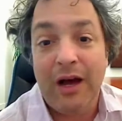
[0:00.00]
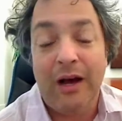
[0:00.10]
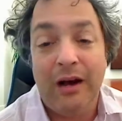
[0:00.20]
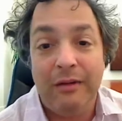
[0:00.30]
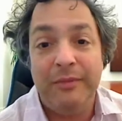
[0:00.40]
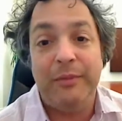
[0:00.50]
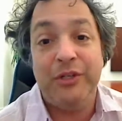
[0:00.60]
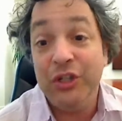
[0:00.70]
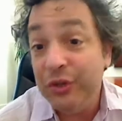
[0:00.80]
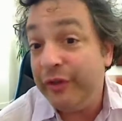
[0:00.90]
Number
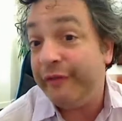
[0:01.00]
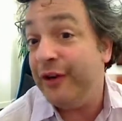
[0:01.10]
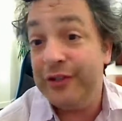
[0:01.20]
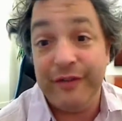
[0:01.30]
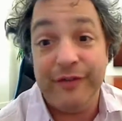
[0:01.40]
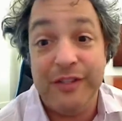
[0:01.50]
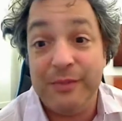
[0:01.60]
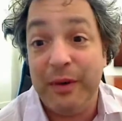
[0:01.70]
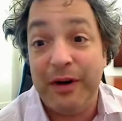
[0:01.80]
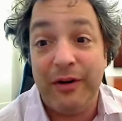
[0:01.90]
two, the fears of the
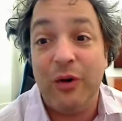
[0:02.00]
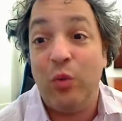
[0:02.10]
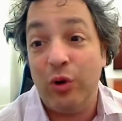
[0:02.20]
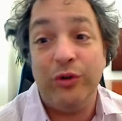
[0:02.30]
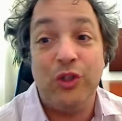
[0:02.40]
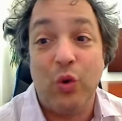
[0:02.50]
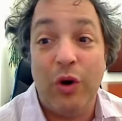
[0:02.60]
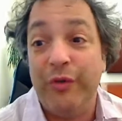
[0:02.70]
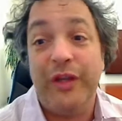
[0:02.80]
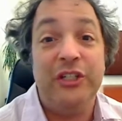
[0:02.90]
sputtering world's
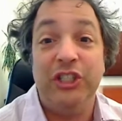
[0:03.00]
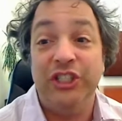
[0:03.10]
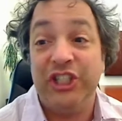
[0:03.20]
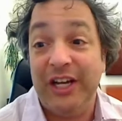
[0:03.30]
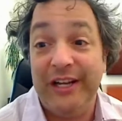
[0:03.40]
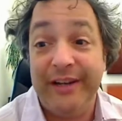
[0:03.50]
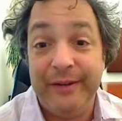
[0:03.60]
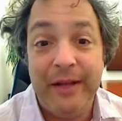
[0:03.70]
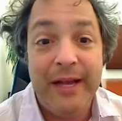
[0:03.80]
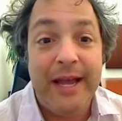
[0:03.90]
growth engine,
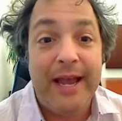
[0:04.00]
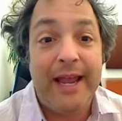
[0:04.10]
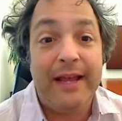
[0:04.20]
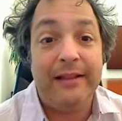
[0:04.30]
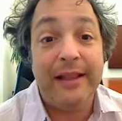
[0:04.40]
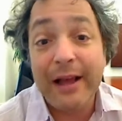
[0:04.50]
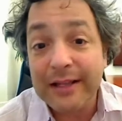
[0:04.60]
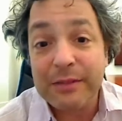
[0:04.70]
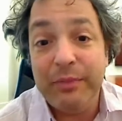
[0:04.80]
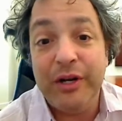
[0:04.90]
China. And
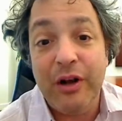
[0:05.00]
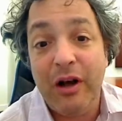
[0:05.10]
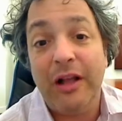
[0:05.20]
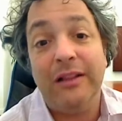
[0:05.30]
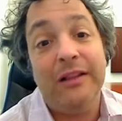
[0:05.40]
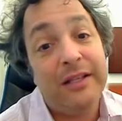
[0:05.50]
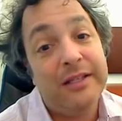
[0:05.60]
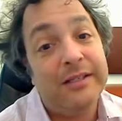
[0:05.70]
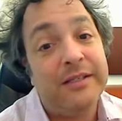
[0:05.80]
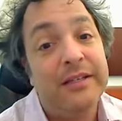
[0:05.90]
last but not
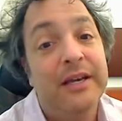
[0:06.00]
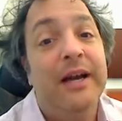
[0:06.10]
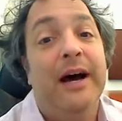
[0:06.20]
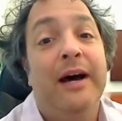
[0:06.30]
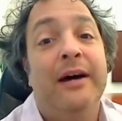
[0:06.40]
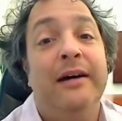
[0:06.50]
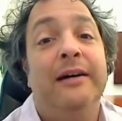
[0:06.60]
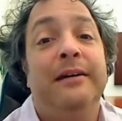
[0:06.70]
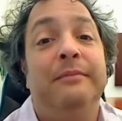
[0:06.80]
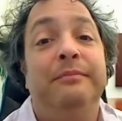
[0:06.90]
least,
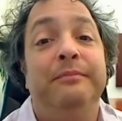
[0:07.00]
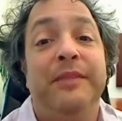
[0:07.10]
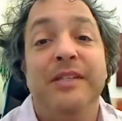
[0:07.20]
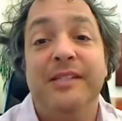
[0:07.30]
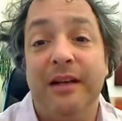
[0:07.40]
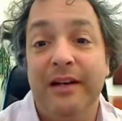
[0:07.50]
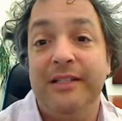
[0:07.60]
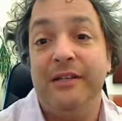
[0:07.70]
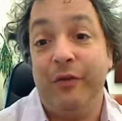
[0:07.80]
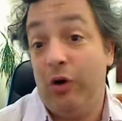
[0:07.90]
the
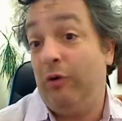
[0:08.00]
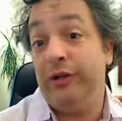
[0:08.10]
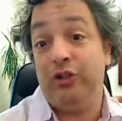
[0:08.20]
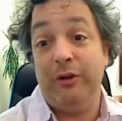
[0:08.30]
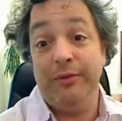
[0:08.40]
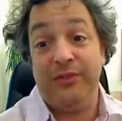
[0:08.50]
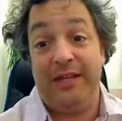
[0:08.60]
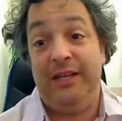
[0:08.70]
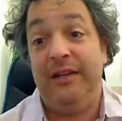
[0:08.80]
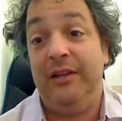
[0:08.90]
signs of growing troubles
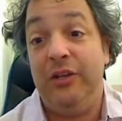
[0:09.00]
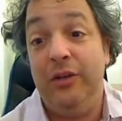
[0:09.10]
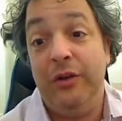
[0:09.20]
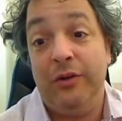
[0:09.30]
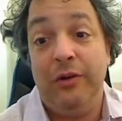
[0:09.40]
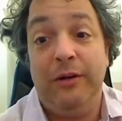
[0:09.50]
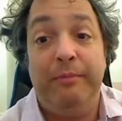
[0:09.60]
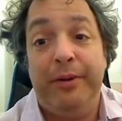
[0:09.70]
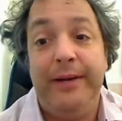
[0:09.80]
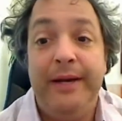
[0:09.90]
in
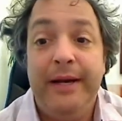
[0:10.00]
Europe.